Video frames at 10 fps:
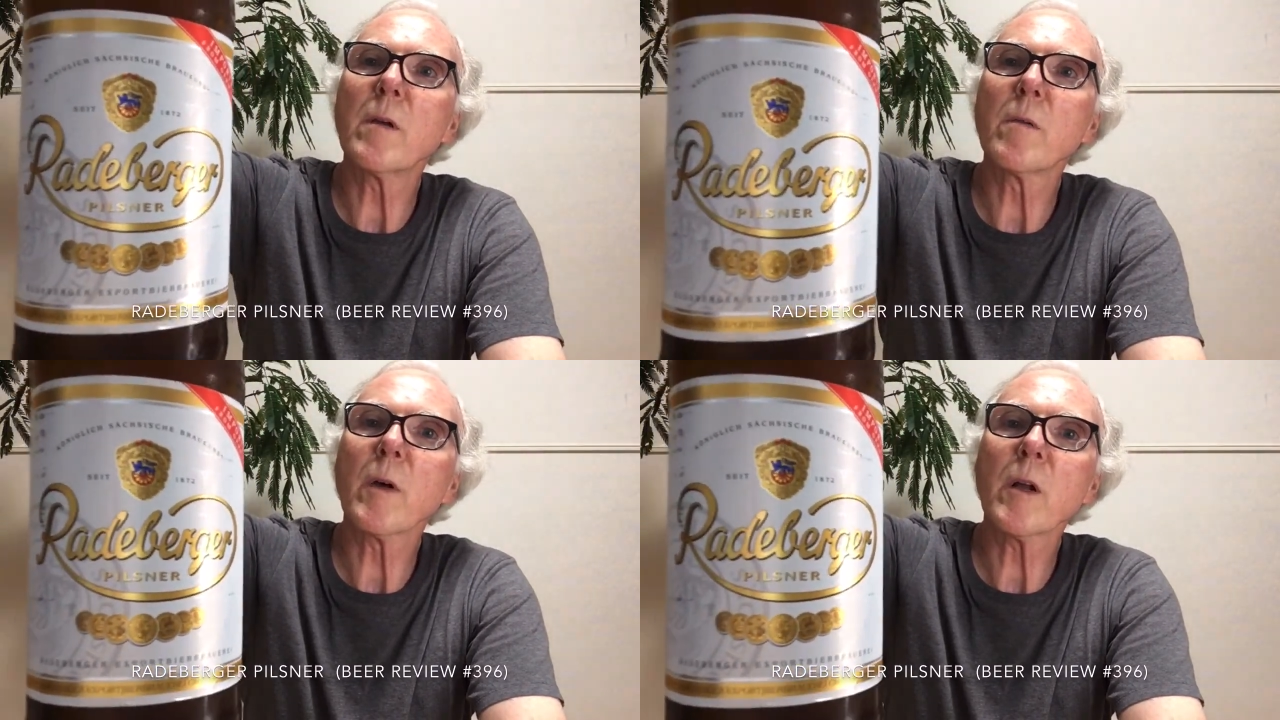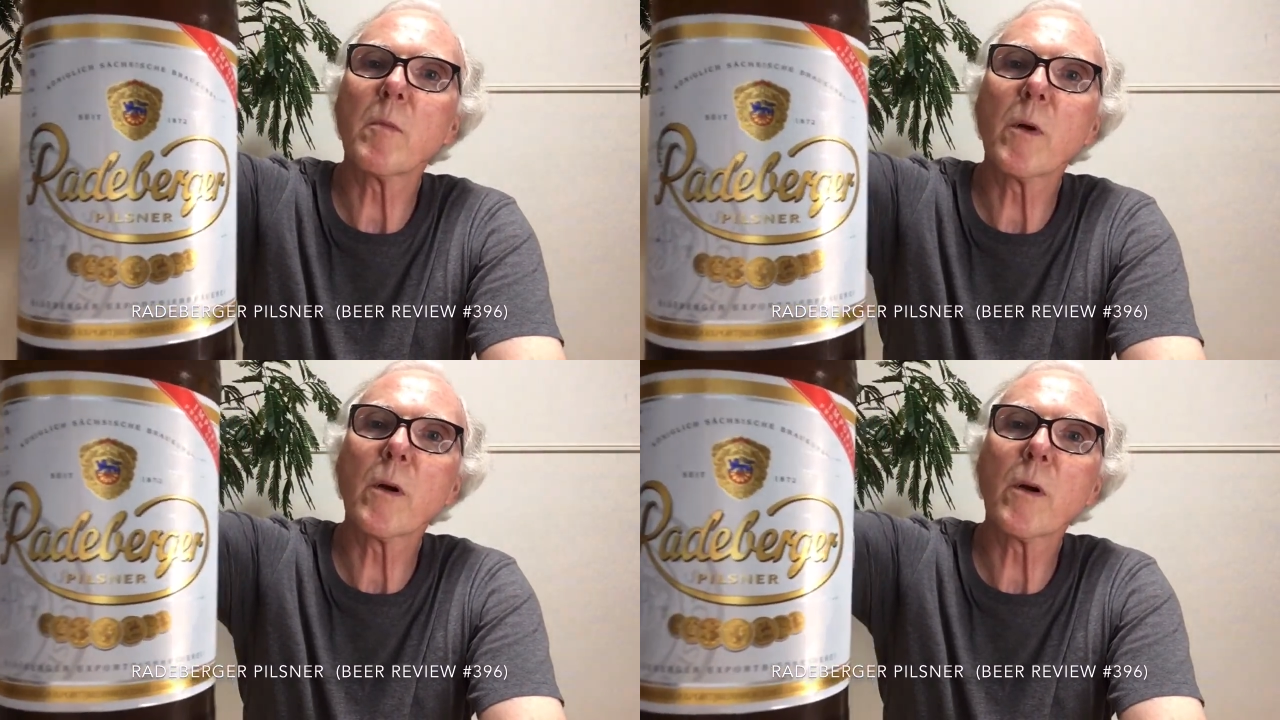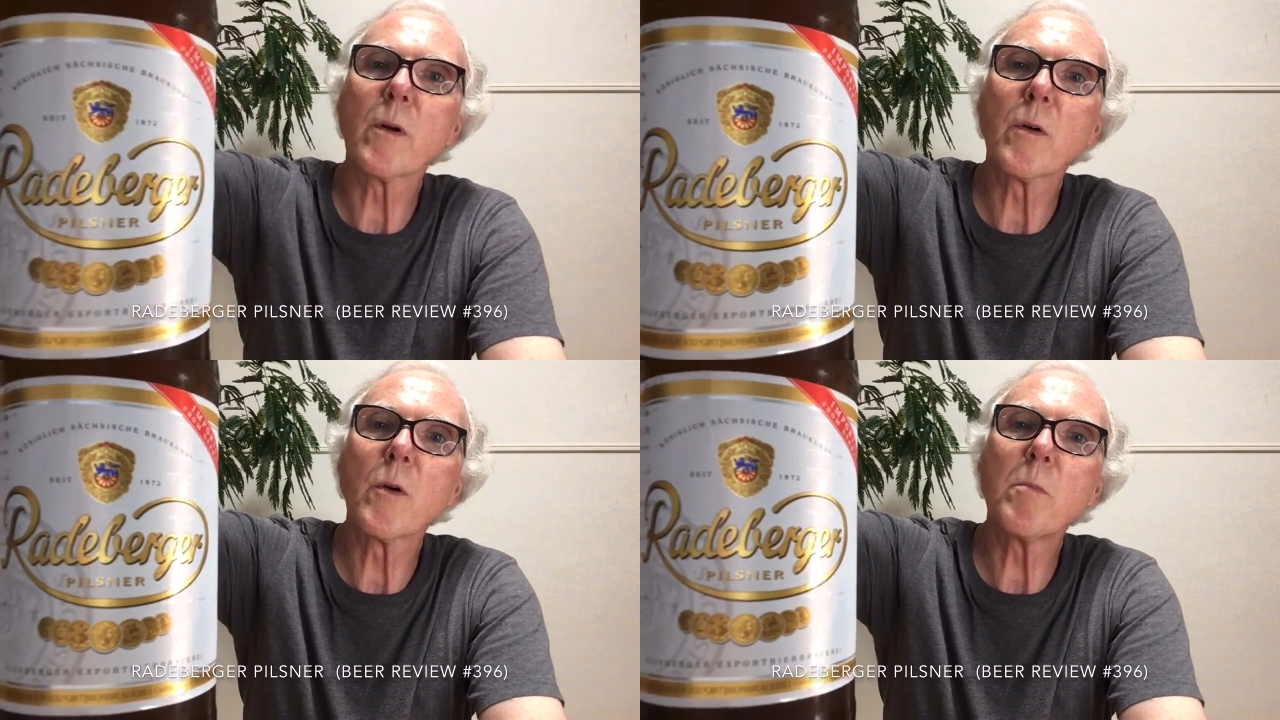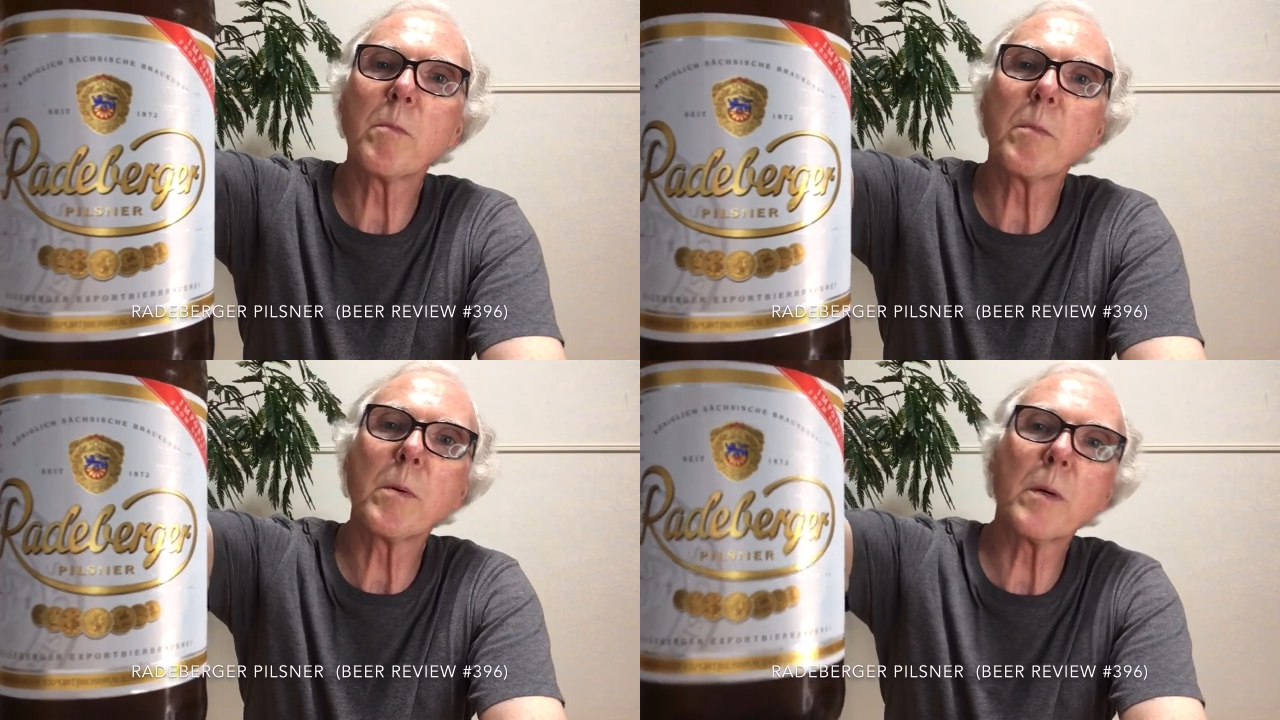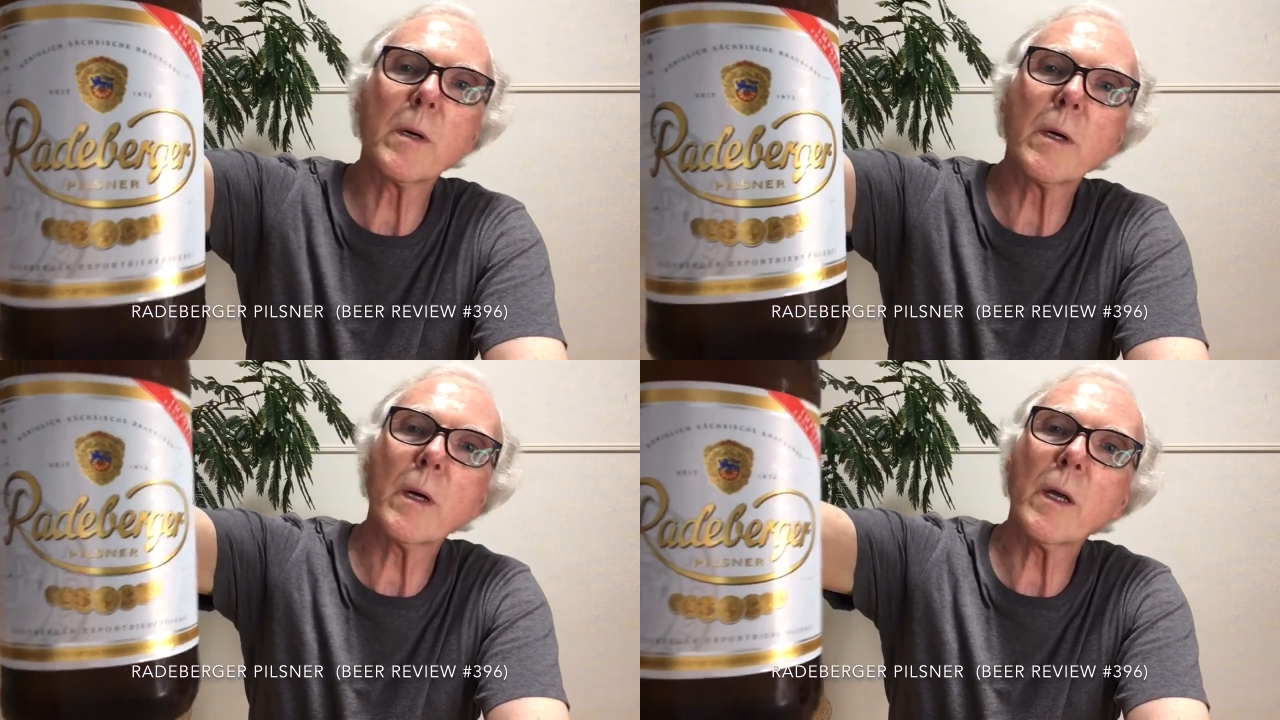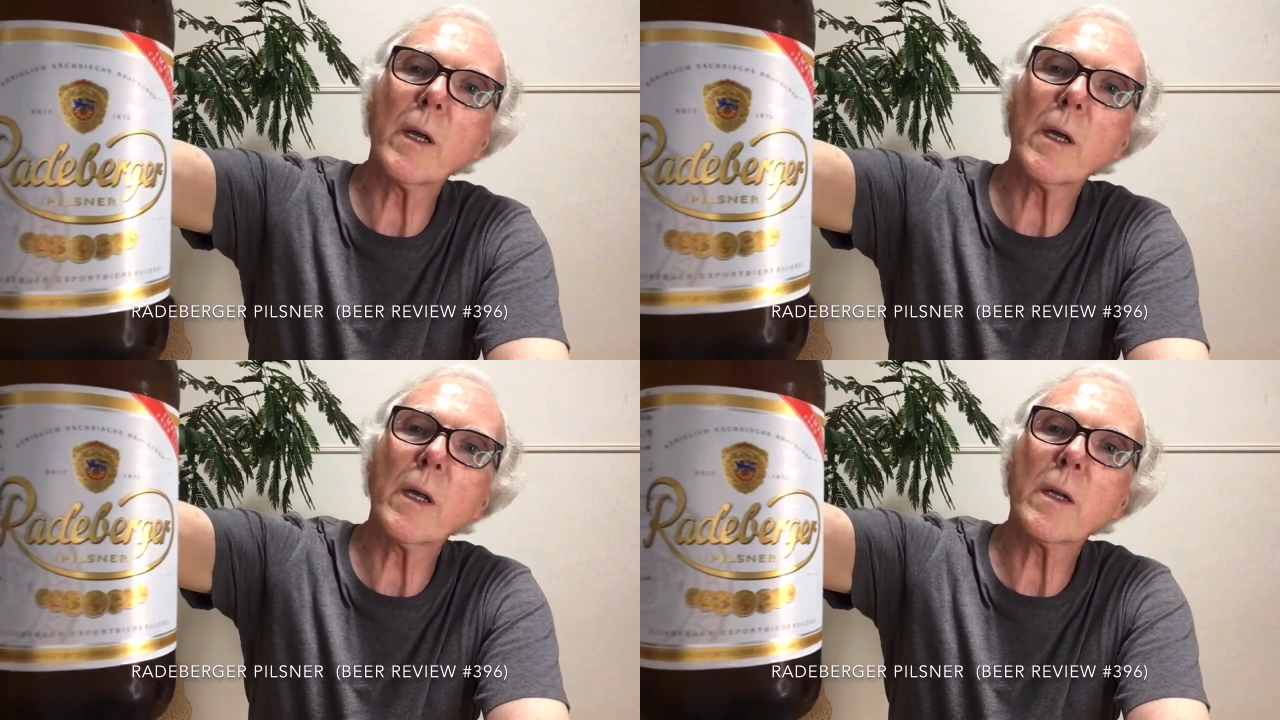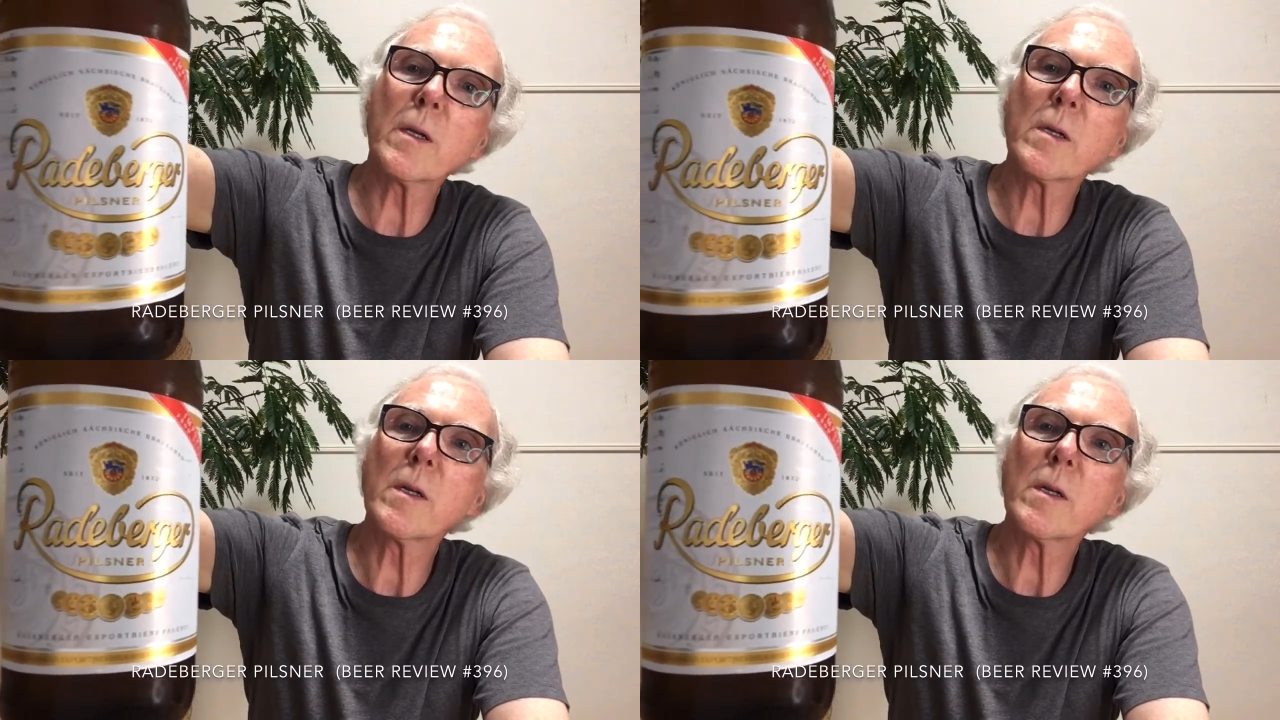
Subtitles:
Radeberger Gruppe, and